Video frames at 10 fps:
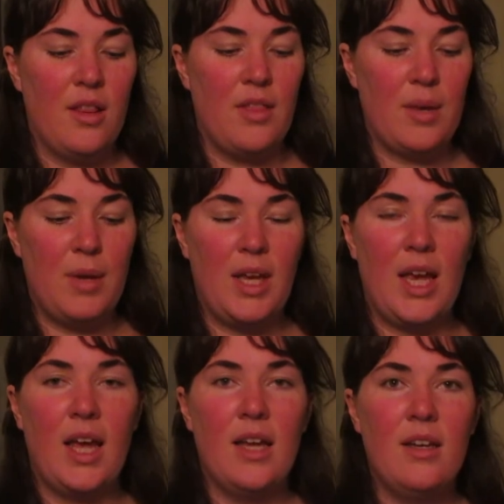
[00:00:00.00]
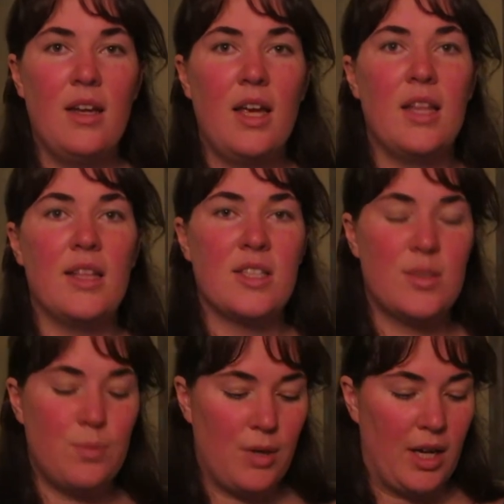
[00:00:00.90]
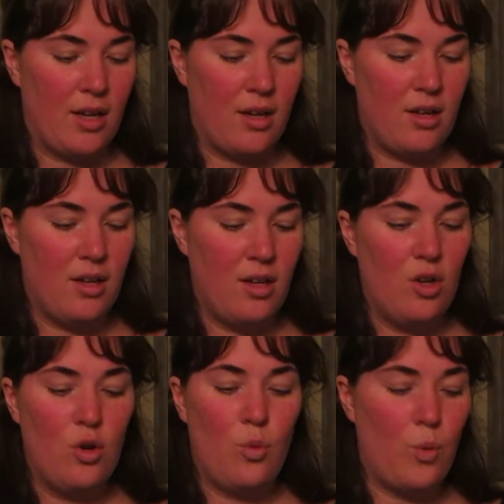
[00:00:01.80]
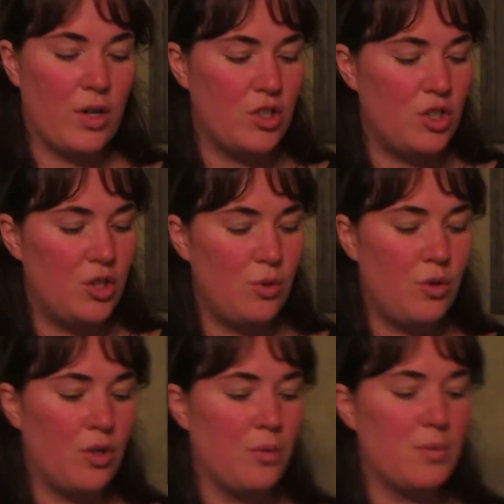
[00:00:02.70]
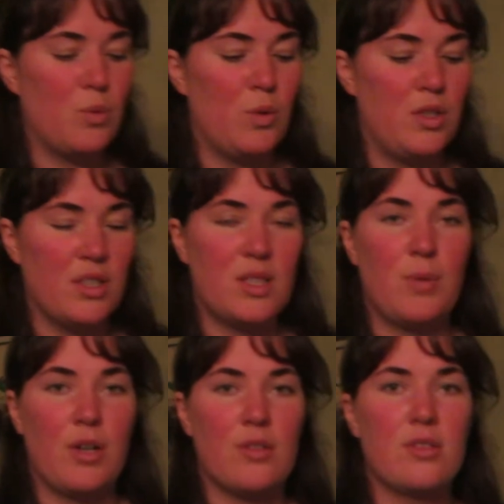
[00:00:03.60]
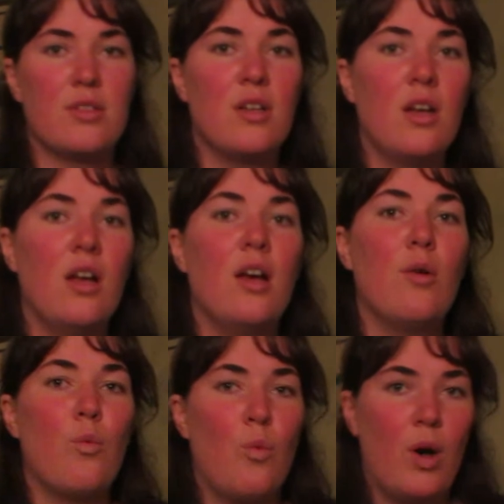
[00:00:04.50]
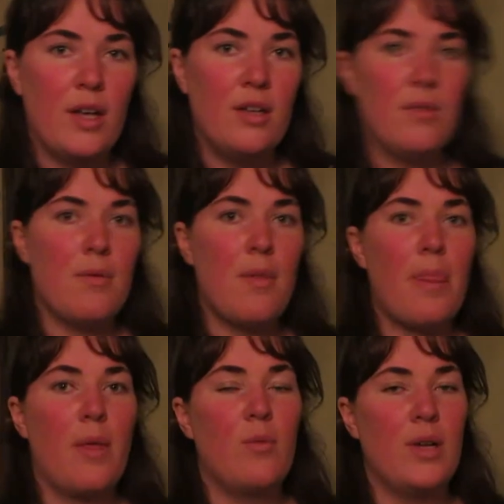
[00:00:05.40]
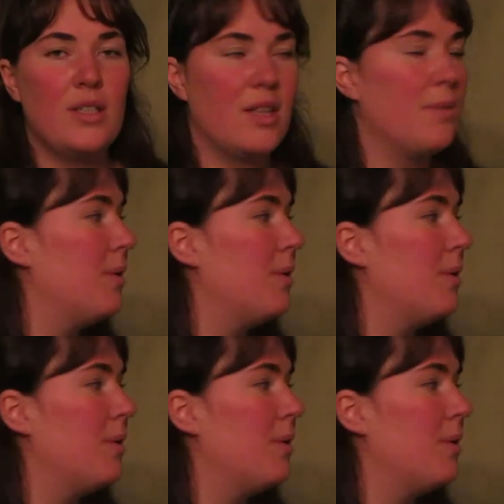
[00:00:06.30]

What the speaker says: They began in the spring, where two groups would disperse. One went to the